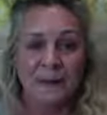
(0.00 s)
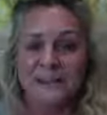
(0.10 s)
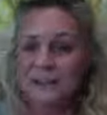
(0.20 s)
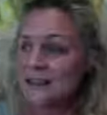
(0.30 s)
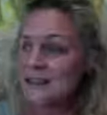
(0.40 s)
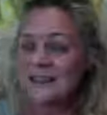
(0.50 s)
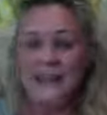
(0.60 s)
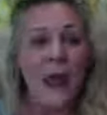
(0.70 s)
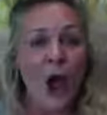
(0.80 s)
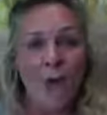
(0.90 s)
to
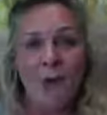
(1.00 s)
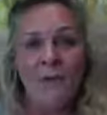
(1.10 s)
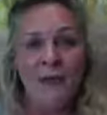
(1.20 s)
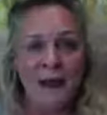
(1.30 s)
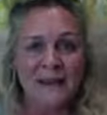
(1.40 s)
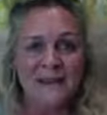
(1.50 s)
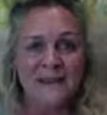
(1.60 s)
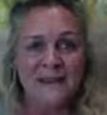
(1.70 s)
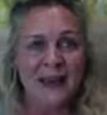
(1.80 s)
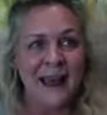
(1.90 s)
stay
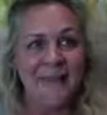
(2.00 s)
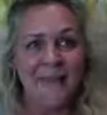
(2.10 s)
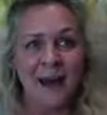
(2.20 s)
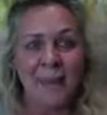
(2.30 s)
open-minded, to have